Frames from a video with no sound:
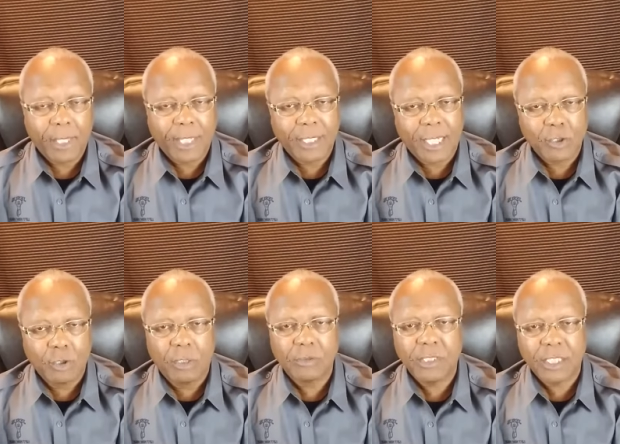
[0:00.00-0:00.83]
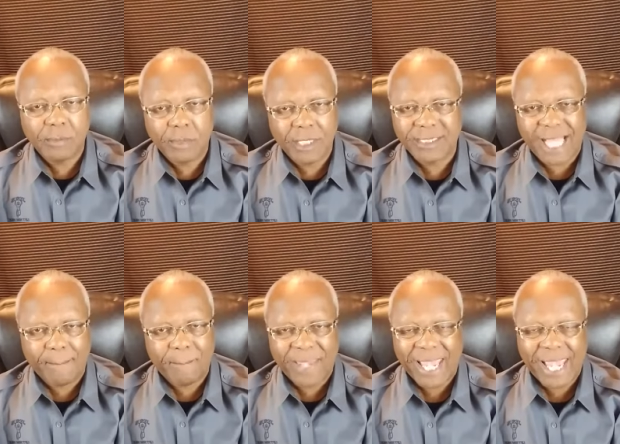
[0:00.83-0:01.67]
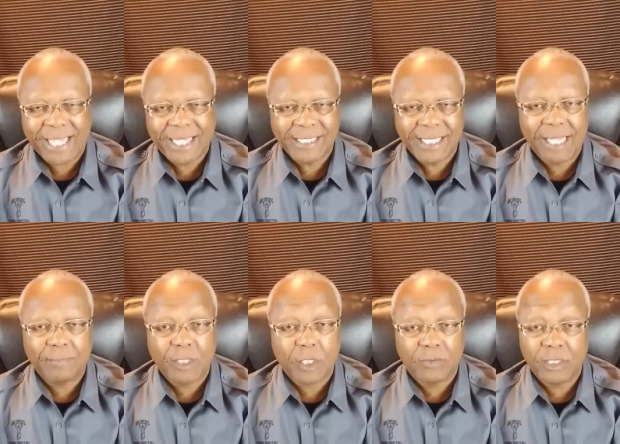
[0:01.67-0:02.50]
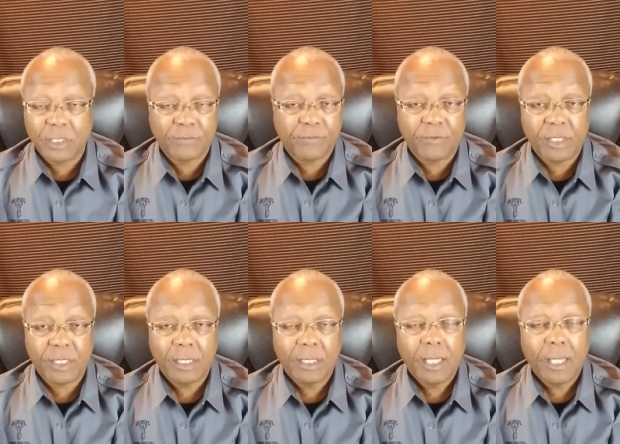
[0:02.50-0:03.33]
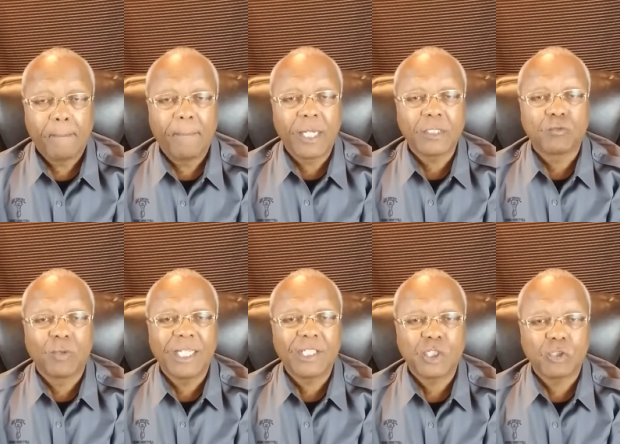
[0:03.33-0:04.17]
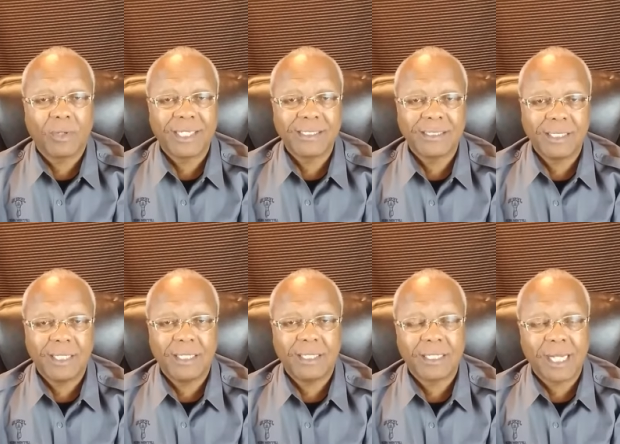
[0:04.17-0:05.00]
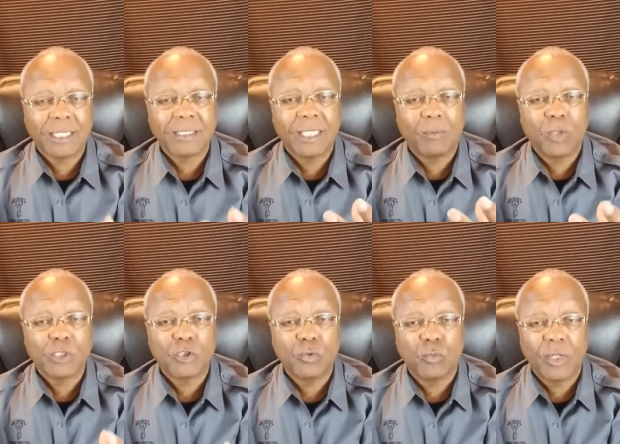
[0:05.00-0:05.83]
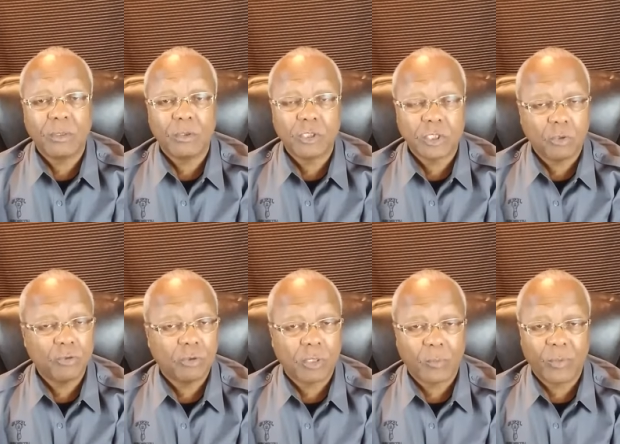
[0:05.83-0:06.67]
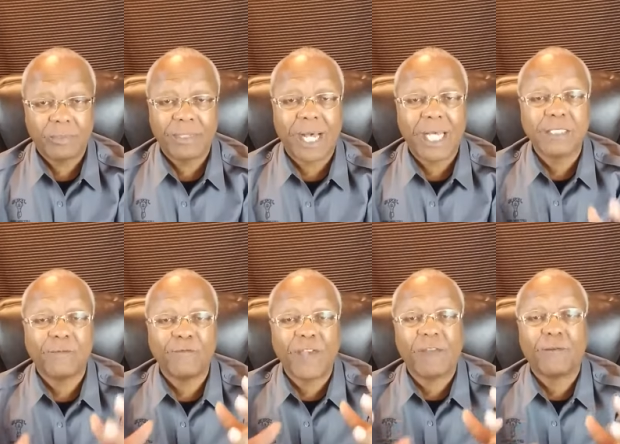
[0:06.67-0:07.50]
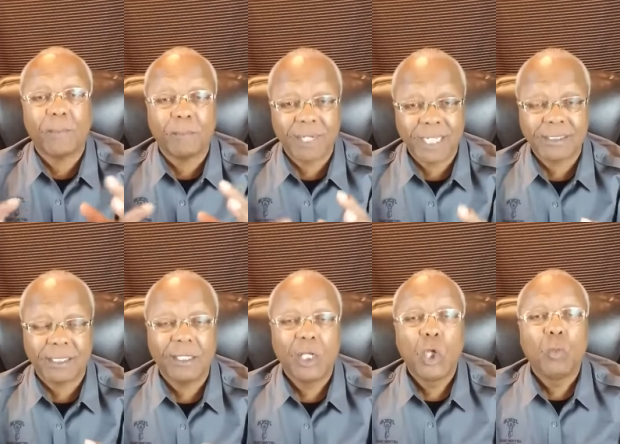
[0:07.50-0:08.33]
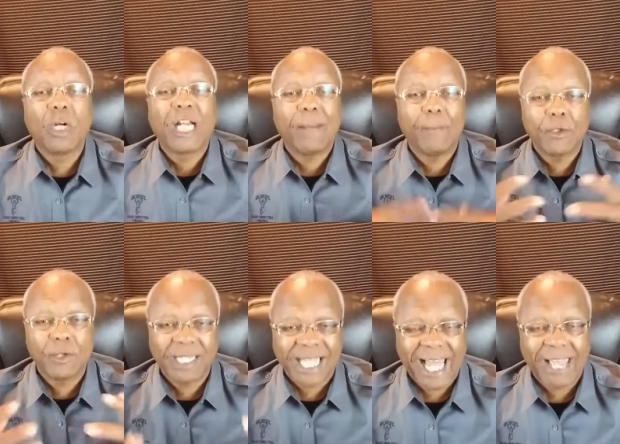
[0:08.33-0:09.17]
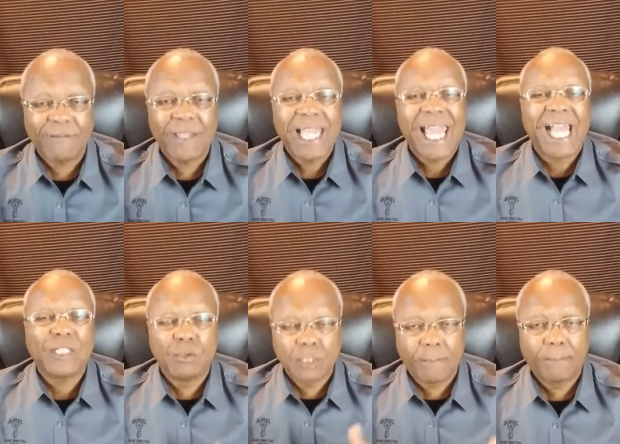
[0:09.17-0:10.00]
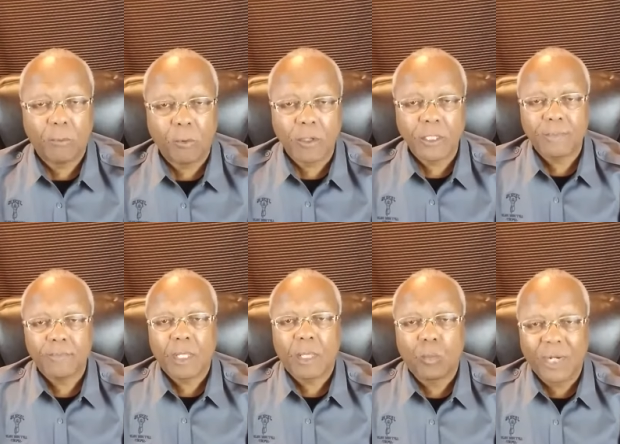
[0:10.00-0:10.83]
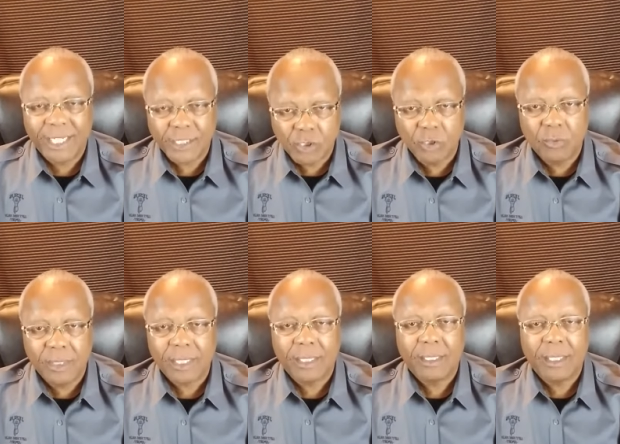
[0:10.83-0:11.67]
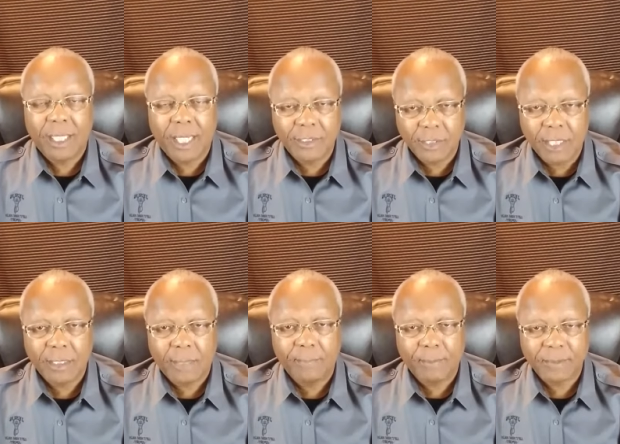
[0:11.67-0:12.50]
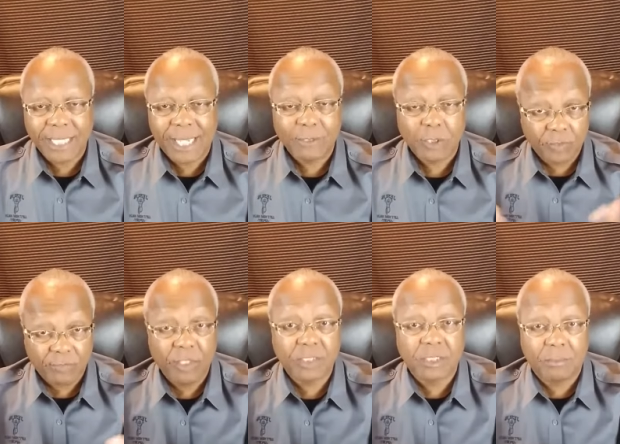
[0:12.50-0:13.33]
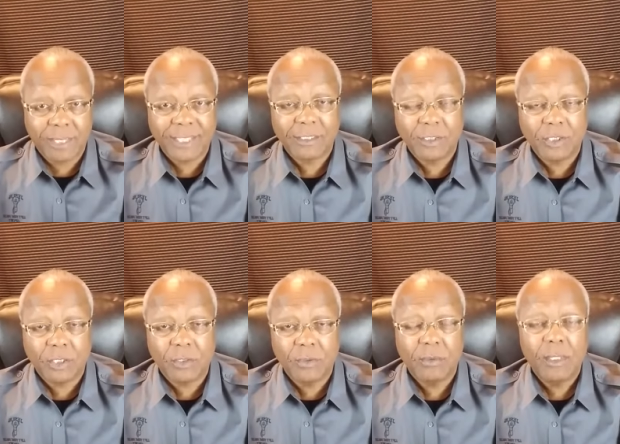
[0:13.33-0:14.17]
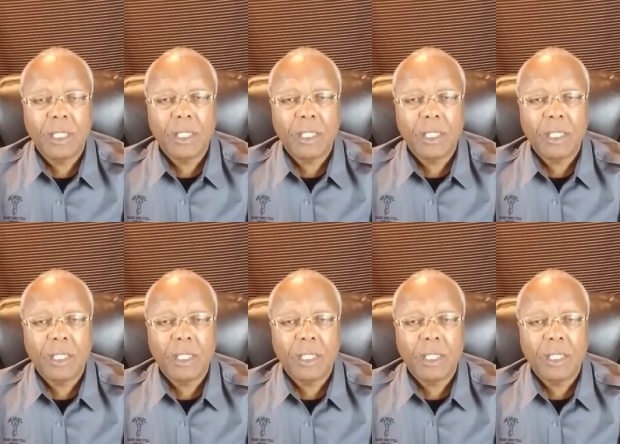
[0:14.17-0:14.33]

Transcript: and, and you don't just, it's not paying a debt because this is free, but it's really sowing a seed. And God said, what you, re- you sow, you're going to reap. God's favor and blessing will come on your life as you support what He's doing in, in, in people's lives. So if this is a blessing to you,